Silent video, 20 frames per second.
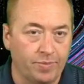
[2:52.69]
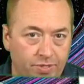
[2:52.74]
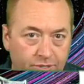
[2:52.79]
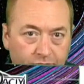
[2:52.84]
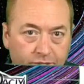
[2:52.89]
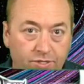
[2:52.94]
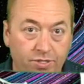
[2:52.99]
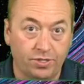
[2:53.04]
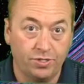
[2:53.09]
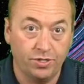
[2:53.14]
But
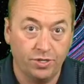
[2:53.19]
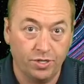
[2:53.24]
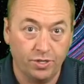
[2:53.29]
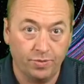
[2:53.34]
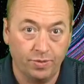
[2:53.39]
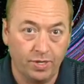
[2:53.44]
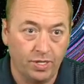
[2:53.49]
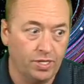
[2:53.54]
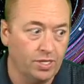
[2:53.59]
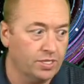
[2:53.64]
just to show
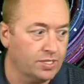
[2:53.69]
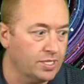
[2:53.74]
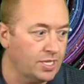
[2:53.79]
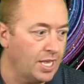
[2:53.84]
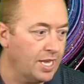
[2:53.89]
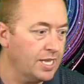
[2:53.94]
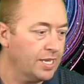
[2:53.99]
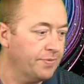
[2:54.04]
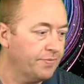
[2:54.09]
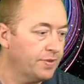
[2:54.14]
you what it looks
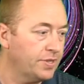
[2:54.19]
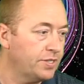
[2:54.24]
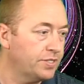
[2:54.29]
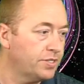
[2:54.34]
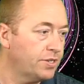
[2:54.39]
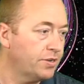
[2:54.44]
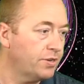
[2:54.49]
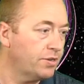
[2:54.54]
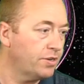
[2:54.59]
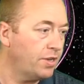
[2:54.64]
like, I'm going to
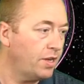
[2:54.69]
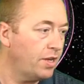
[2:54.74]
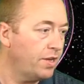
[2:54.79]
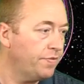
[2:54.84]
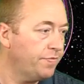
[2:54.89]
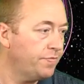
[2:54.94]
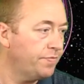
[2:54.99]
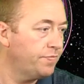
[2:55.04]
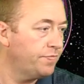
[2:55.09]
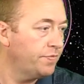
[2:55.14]
turn
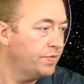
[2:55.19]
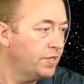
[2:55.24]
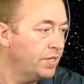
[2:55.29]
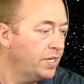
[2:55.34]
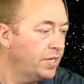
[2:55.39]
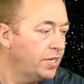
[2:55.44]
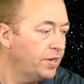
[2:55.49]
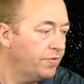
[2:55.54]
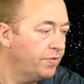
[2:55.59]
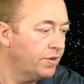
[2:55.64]
off
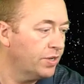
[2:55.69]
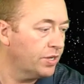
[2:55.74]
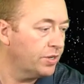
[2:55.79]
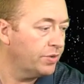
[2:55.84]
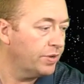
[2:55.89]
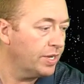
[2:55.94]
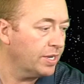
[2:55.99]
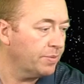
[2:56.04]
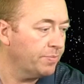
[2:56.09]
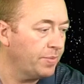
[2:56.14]
real
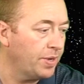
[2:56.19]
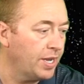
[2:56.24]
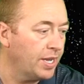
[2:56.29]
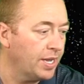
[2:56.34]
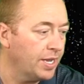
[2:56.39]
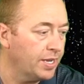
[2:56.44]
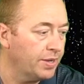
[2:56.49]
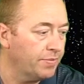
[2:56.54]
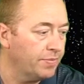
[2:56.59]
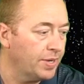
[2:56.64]
quick
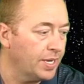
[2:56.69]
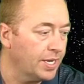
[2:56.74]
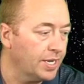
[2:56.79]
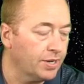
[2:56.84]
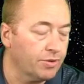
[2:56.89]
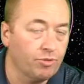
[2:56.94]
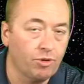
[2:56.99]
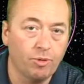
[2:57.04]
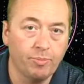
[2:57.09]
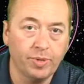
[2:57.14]
my,
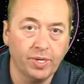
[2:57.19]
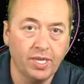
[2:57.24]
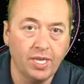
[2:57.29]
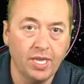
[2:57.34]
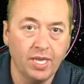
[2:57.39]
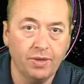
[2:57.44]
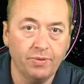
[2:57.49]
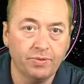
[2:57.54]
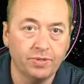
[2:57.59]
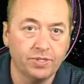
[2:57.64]
my chroma
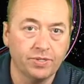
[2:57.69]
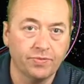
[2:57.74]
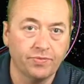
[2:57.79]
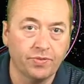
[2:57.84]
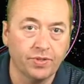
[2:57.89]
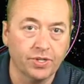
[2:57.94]
key, which is